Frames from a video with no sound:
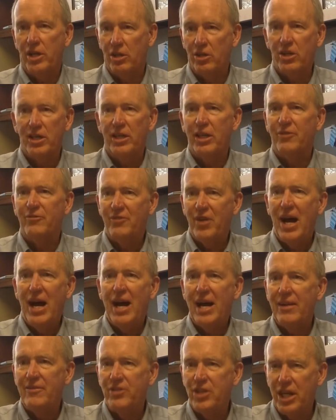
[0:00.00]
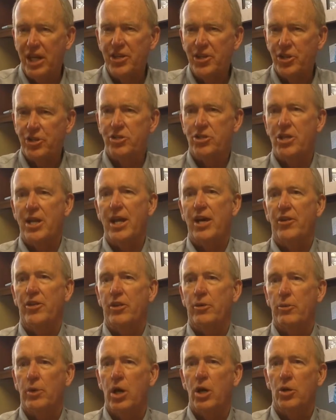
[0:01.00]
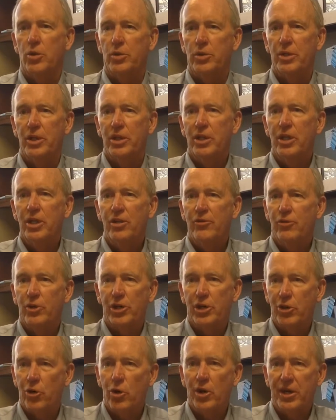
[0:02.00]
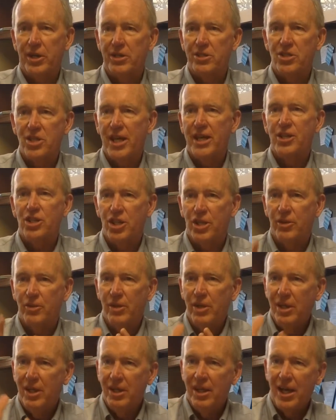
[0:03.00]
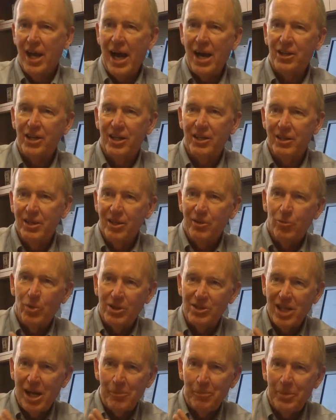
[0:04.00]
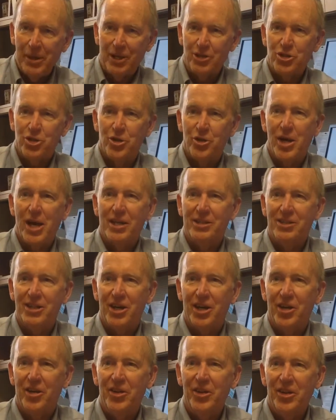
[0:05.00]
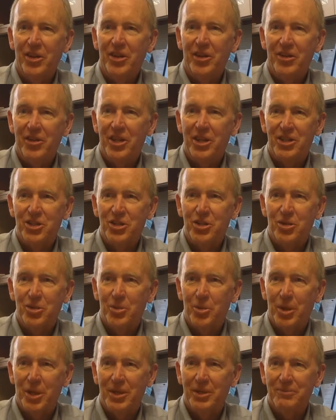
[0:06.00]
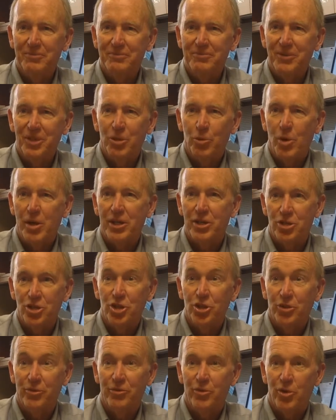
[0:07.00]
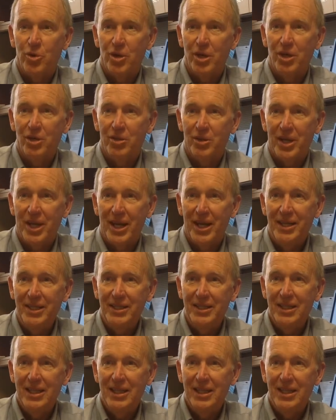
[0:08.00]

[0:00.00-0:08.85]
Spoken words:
Looking at 5, 10 years down the road for your organization, what's that picture out there that you want to shoot for? Okay.